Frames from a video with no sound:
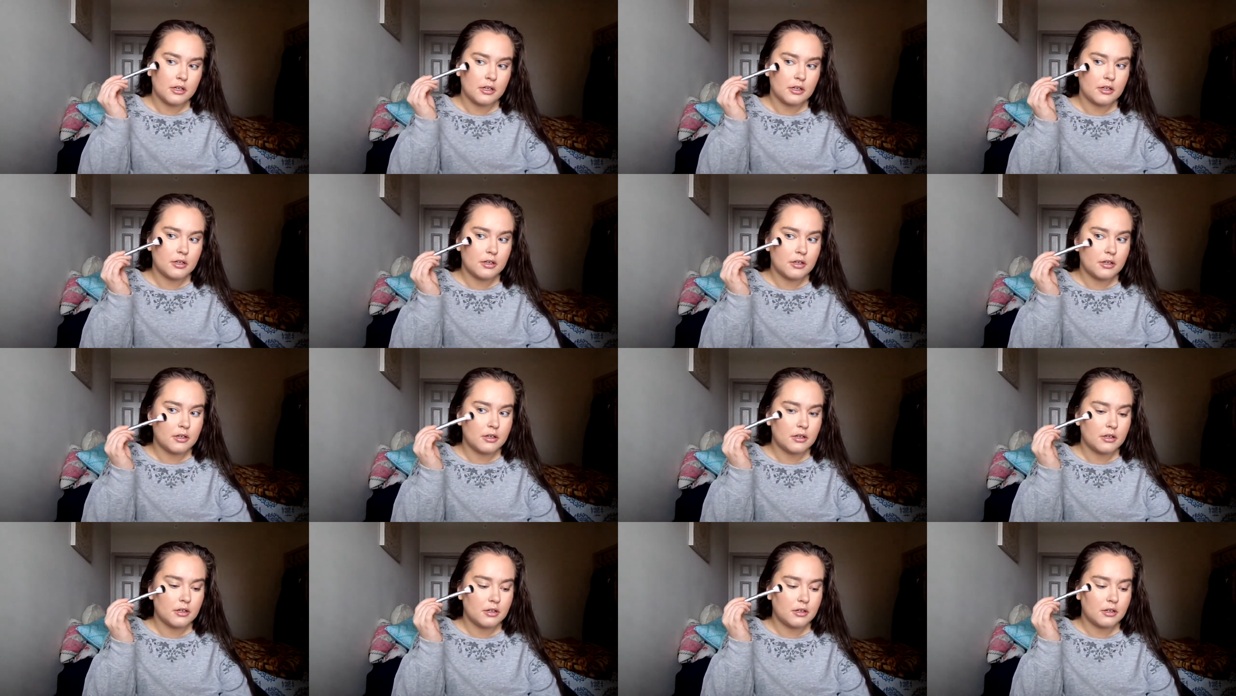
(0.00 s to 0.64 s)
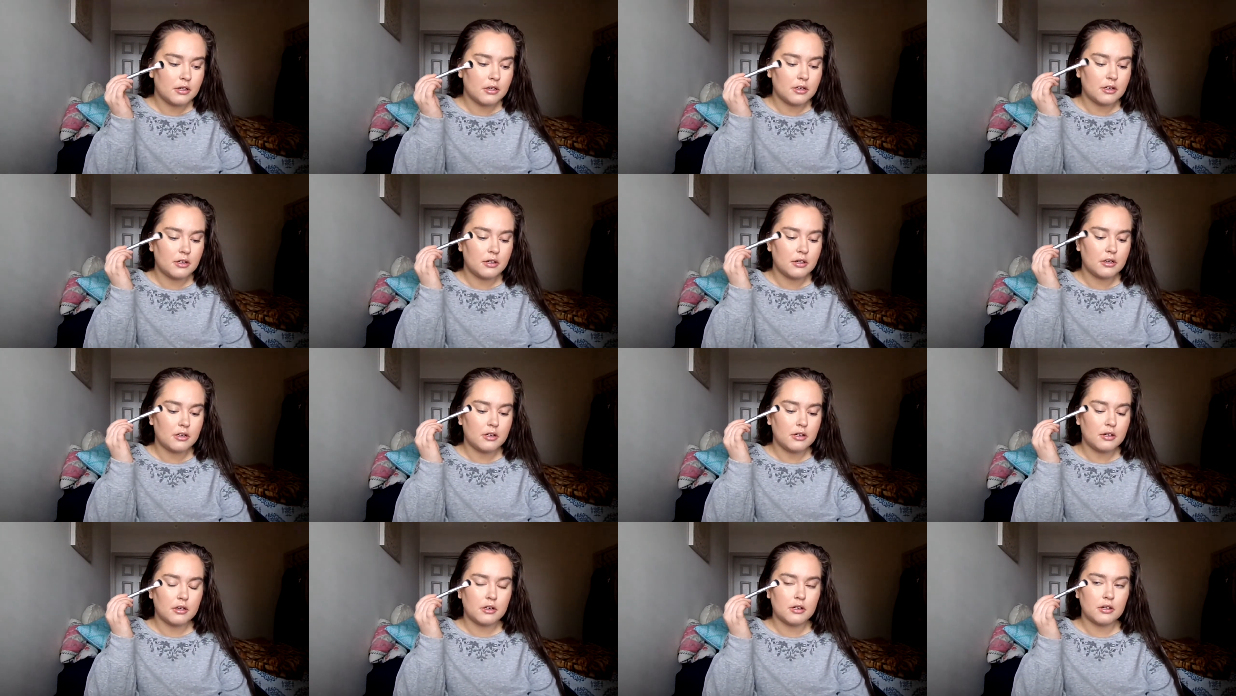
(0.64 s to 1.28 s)

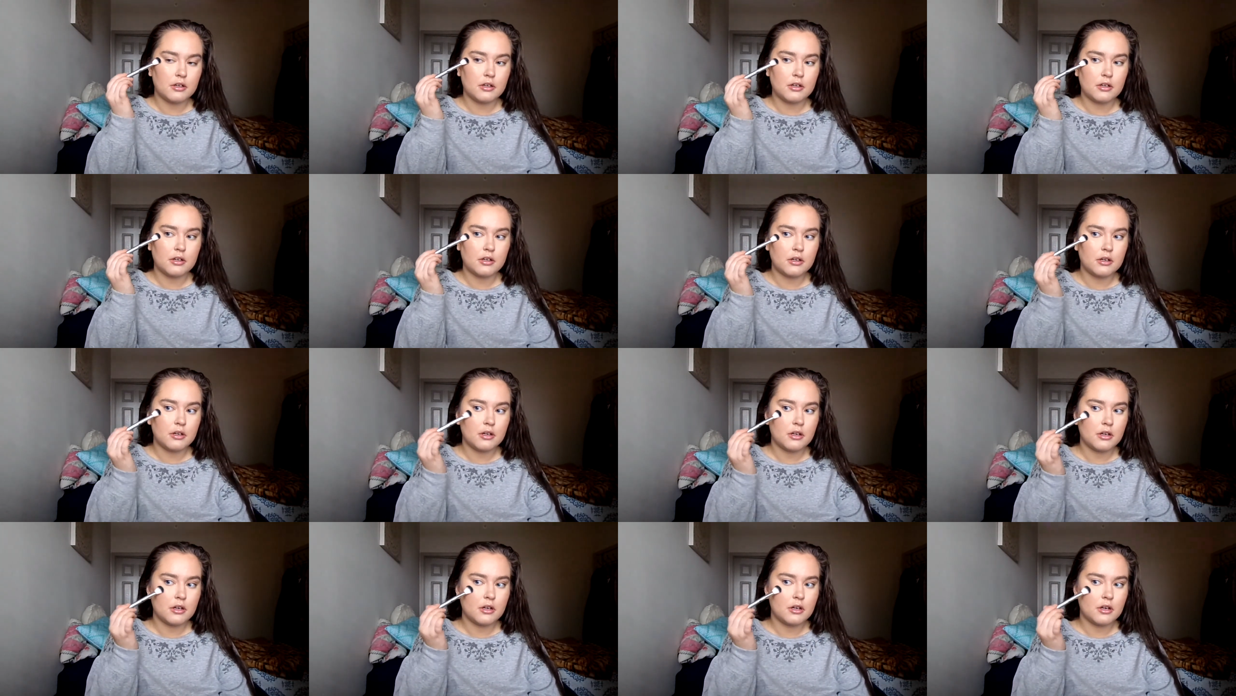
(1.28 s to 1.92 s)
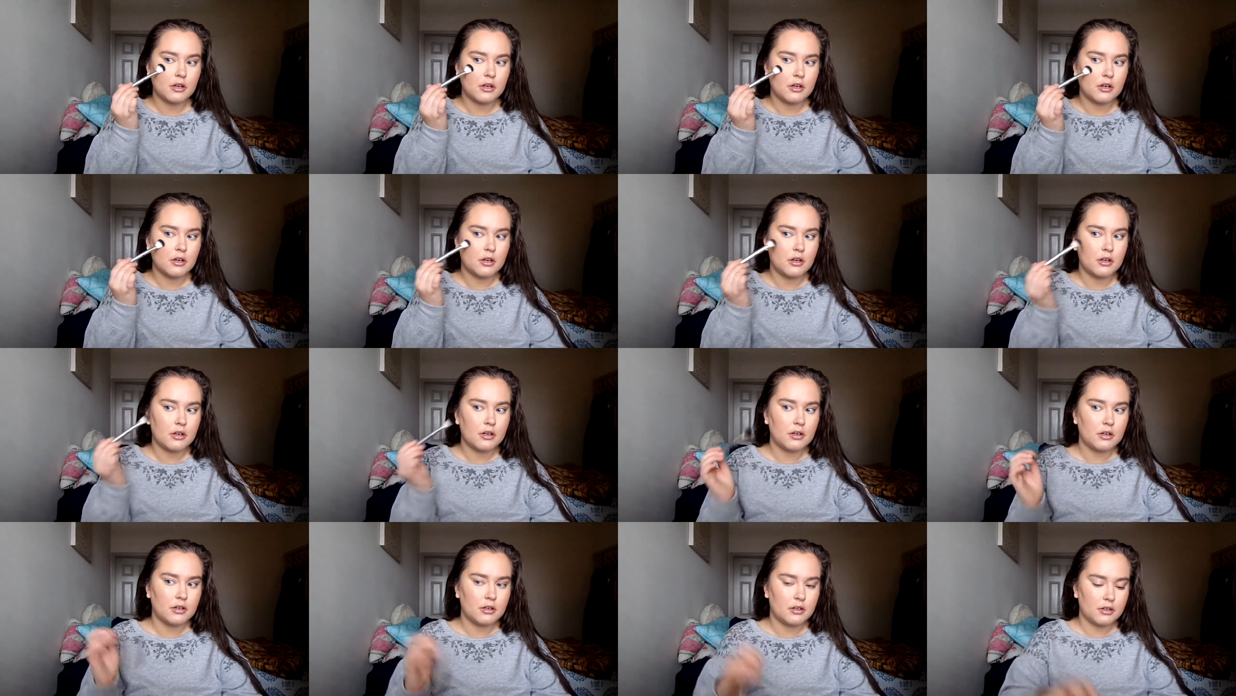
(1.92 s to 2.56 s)

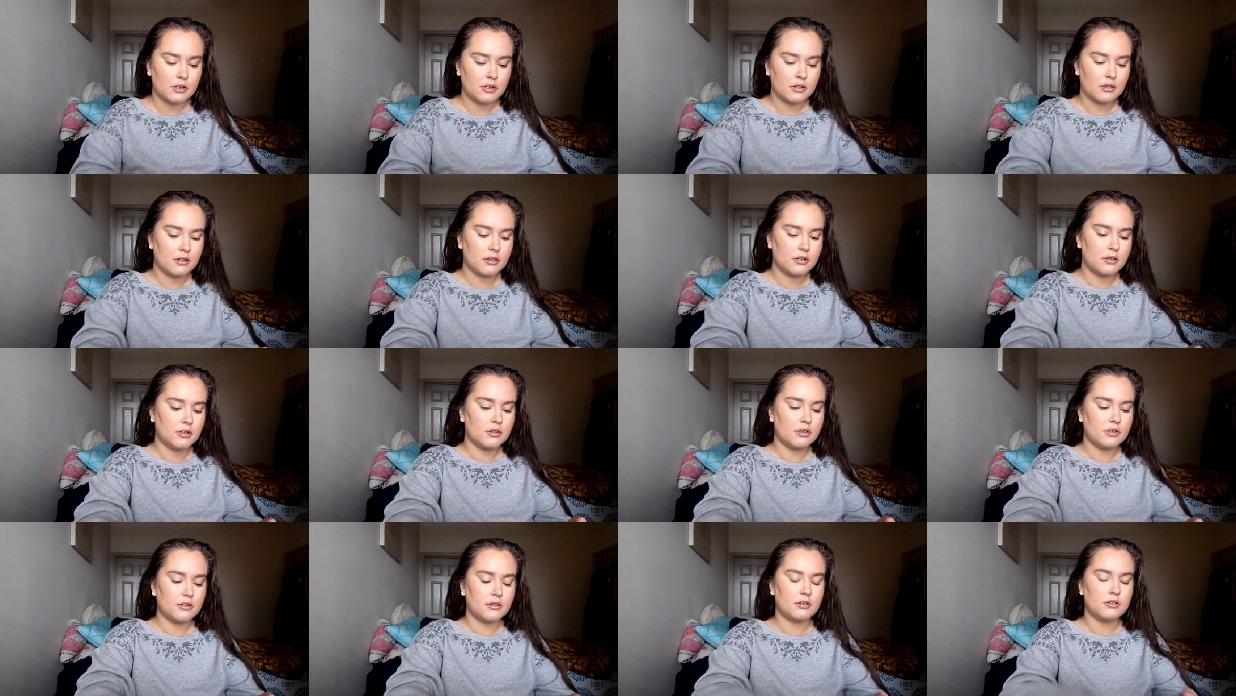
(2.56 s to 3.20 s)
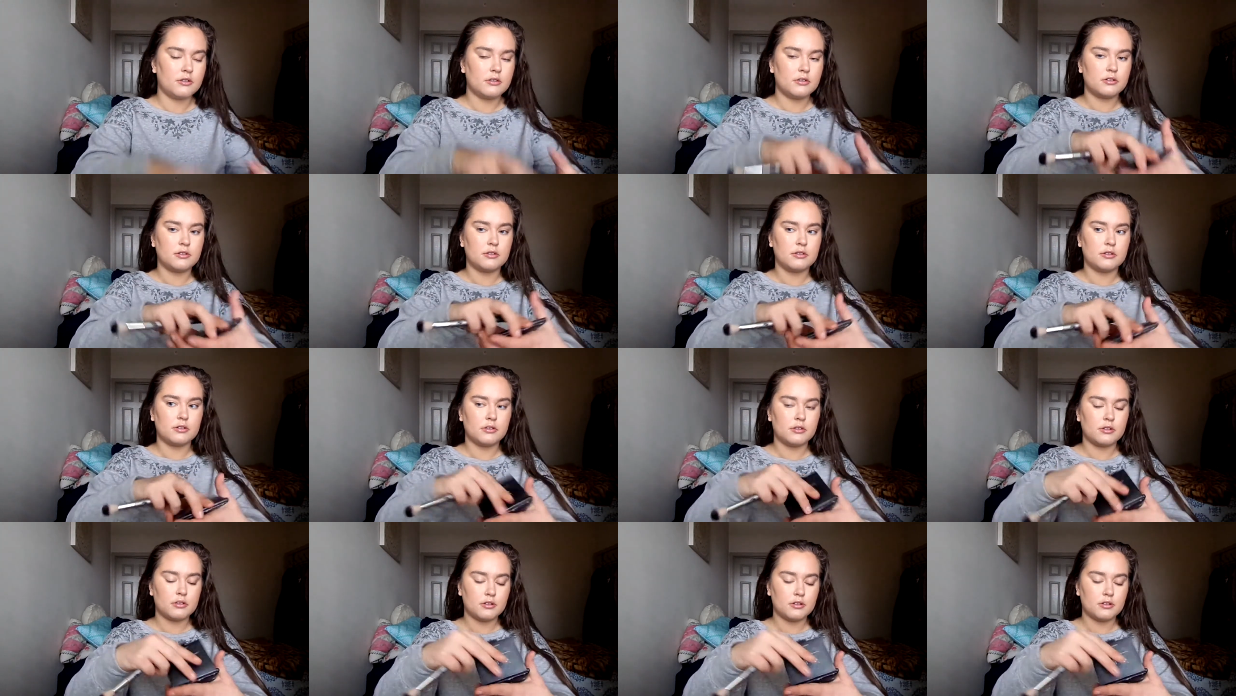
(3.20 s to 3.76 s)
[no speech]